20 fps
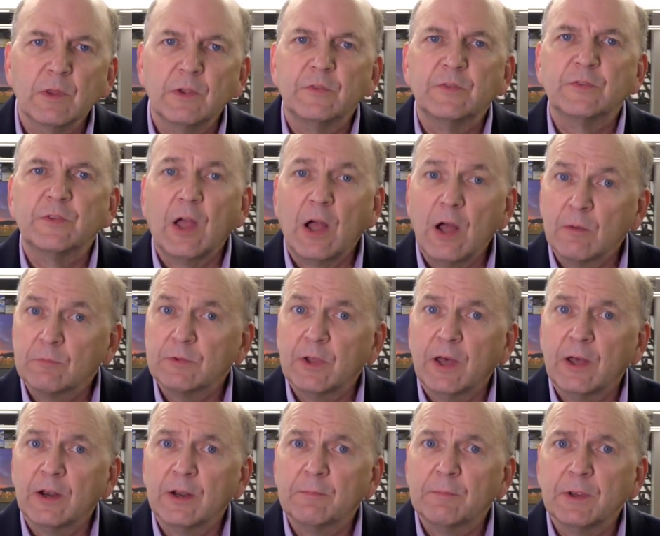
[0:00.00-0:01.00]
stomped
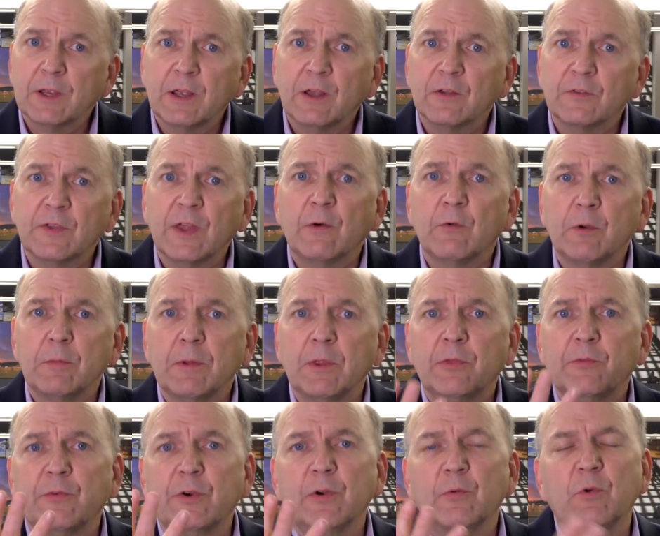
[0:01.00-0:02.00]
on it, because that would be
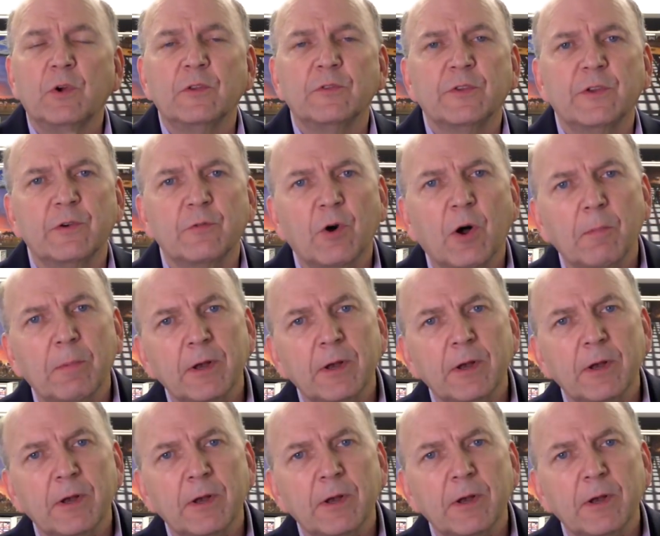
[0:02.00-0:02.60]
3 wins in a row.